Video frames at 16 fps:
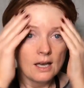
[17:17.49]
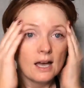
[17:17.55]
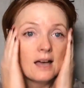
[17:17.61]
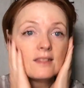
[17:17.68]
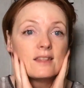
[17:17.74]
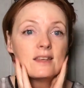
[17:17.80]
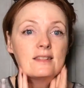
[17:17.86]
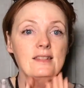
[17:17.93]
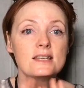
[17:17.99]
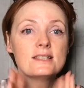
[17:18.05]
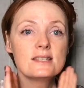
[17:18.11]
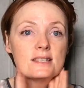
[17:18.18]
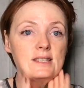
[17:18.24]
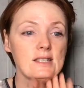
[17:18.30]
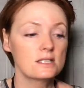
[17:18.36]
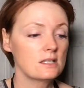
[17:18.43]
And then this
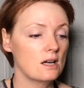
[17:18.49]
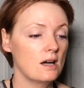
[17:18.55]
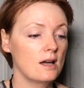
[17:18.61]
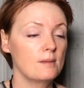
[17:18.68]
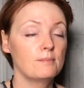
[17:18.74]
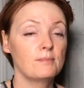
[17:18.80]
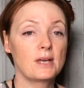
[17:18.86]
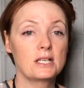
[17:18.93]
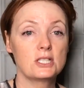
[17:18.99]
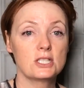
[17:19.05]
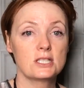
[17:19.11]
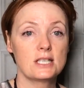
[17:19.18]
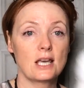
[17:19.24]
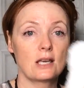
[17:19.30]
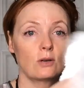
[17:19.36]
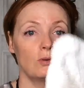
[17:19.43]
is the time I
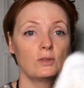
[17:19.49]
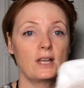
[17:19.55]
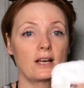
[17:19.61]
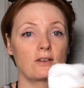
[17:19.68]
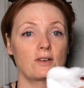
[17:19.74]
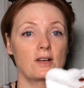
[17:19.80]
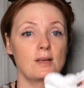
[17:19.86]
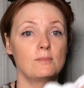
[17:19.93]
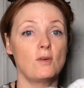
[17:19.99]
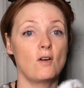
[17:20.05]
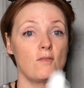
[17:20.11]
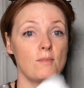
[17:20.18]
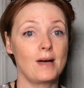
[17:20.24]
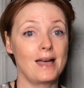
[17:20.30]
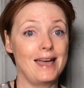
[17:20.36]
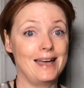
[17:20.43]
just take all that cream off
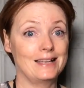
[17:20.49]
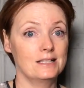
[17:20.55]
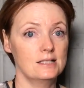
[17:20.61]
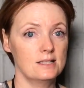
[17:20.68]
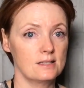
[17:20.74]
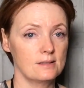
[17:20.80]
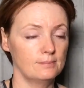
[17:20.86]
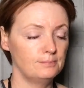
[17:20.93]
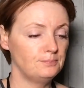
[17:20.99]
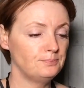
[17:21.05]
my hands.